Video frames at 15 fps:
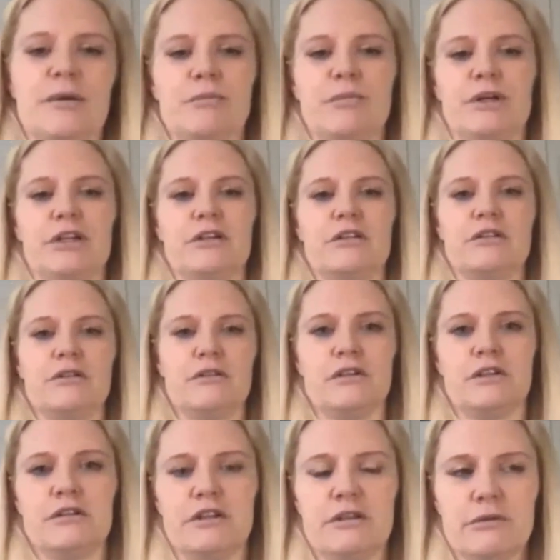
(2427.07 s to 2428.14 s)
But
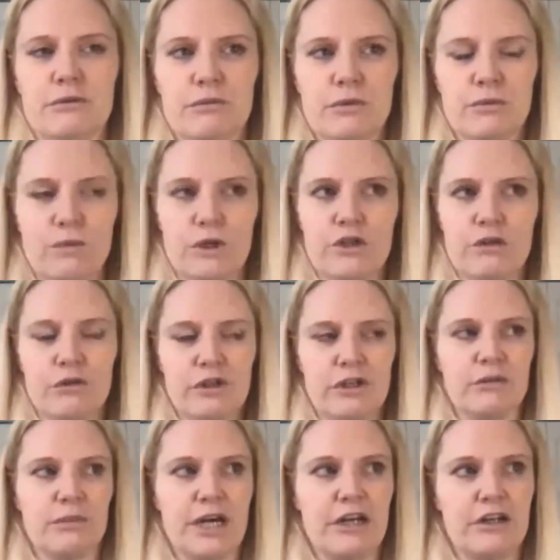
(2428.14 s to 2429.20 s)
when you think
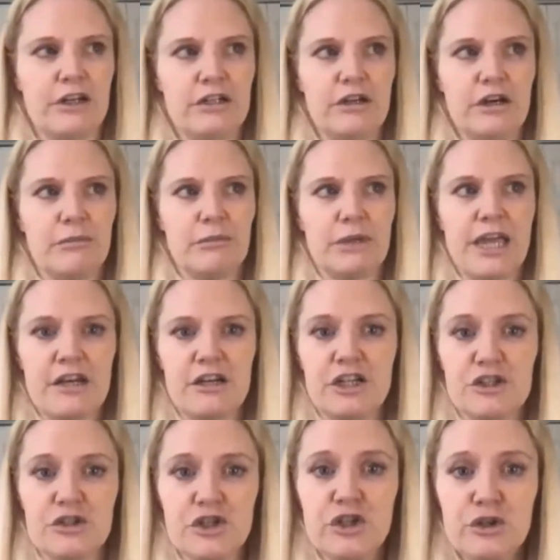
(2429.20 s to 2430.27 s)
about it, Kenya
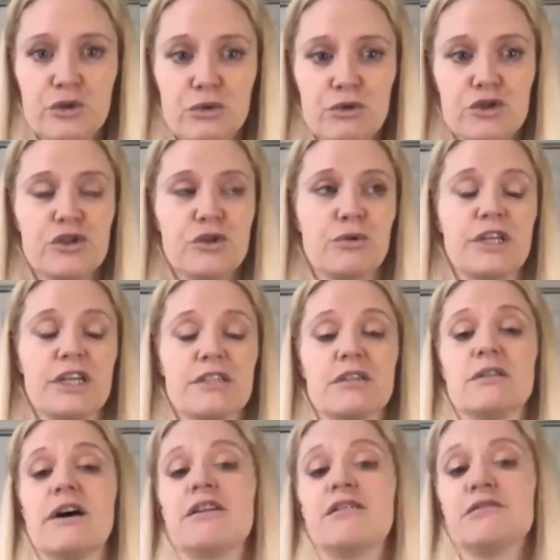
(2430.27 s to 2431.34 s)
is huge, so it takes a
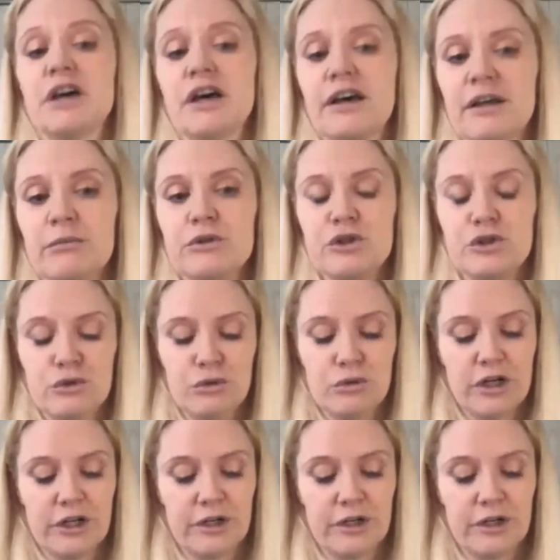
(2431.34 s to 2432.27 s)
lot of time to